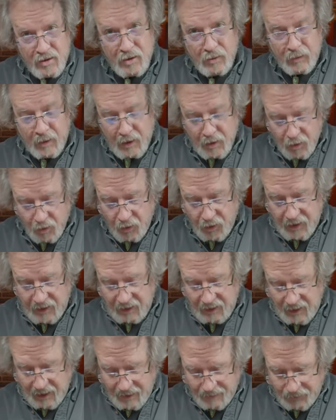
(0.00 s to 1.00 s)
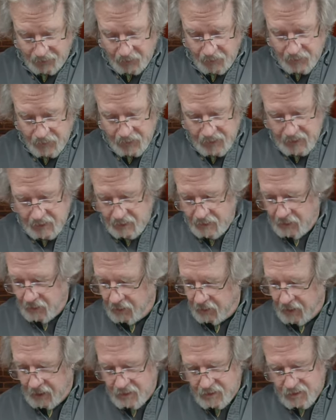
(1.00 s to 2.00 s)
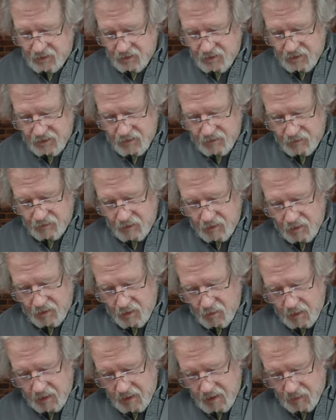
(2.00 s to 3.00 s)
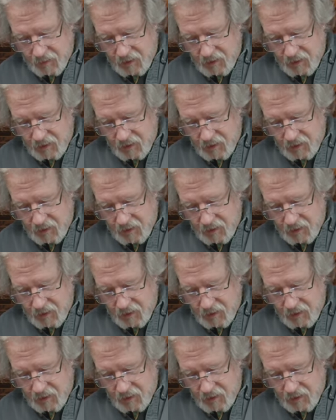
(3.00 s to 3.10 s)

the recording level. All right, so just real quick, I'm